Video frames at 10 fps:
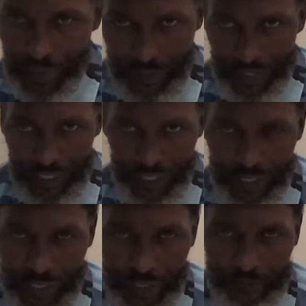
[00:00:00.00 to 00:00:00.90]
be able to
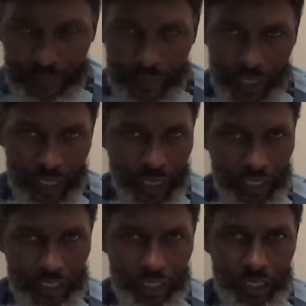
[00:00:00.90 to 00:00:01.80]
see. They
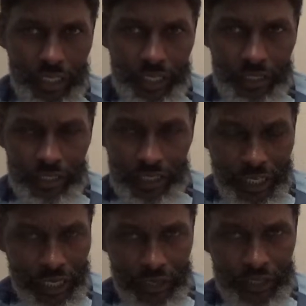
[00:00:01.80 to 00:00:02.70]
can't see that. They
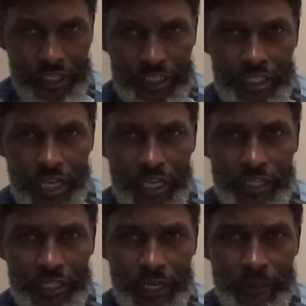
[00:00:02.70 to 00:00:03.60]
can't
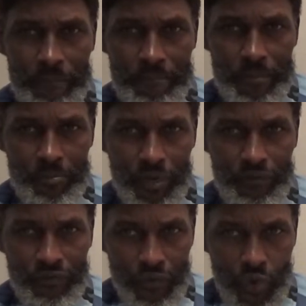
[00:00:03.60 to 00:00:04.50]
understand that. But
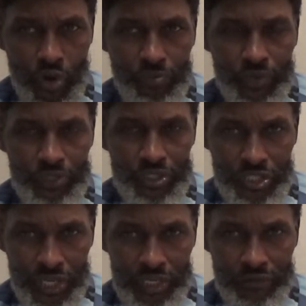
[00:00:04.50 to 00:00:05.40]
four of them will
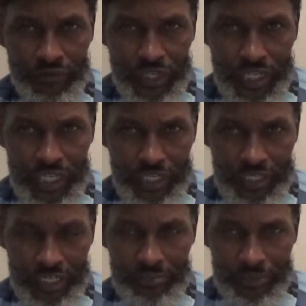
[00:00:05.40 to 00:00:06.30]
stand up for the kingdom.
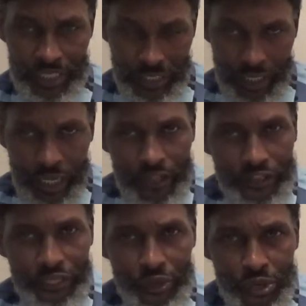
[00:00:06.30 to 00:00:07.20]
That's when the
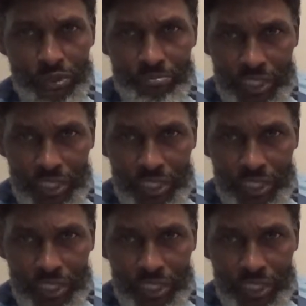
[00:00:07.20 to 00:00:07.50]
third